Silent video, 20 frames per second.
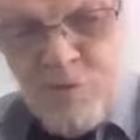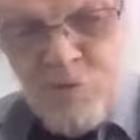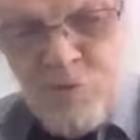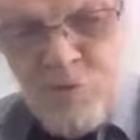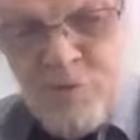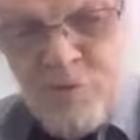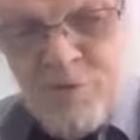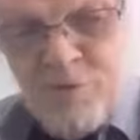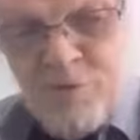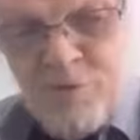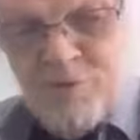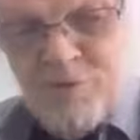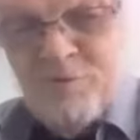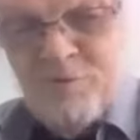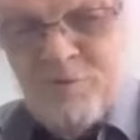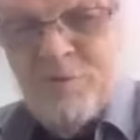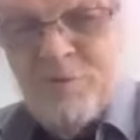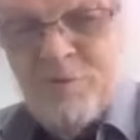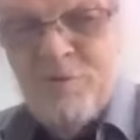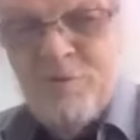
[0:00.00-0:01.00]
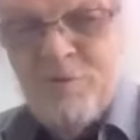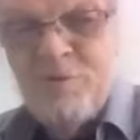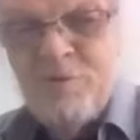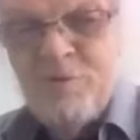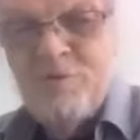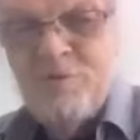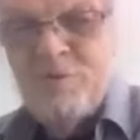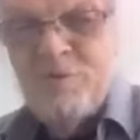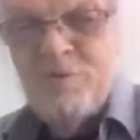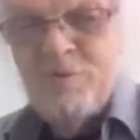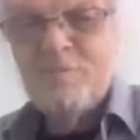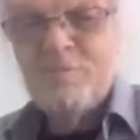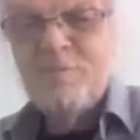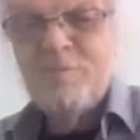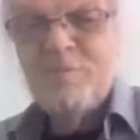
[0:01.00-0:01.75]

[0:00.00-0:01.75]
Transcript: Nobody speaks.